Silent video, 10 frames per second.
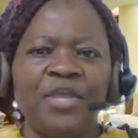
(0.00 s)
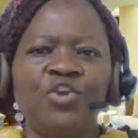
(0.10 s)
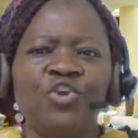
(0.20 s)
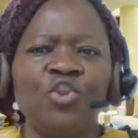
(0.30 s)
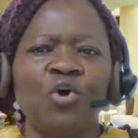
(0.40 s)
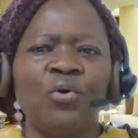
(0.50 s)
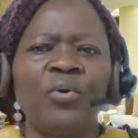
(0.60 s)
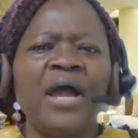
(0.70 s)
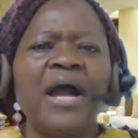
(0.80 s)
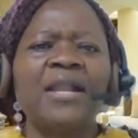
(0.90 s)

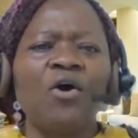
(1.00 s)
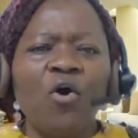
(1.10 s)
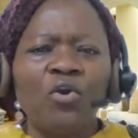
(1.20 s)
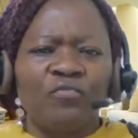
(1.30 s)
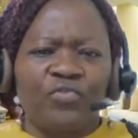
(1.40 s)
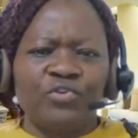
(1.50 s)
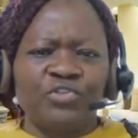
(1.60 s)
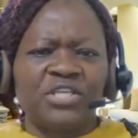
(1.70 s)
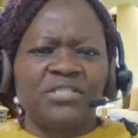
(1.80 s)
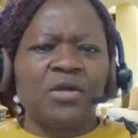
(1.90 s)
and all of those
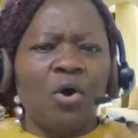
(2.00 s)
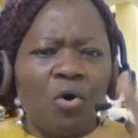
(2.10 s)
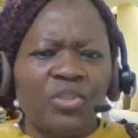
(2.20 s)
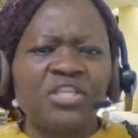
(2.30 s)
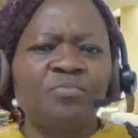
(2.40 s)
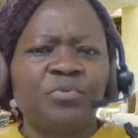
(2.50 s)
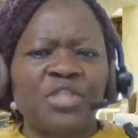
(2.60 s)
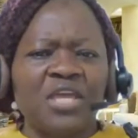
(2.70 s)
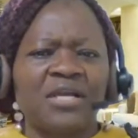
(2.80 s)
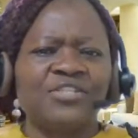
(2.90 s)
things, say, oh, this
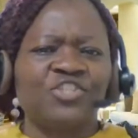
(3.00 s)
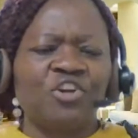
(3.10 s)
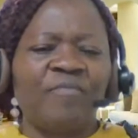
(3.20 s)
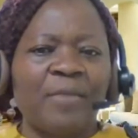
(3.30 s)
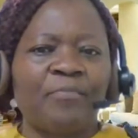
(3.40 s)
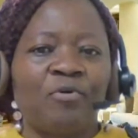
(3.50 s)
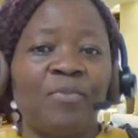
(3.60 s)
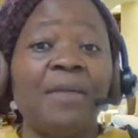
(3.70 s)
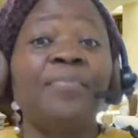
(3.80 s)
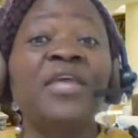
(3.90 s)
thing can solve my
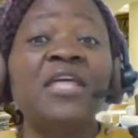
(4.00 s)
problem,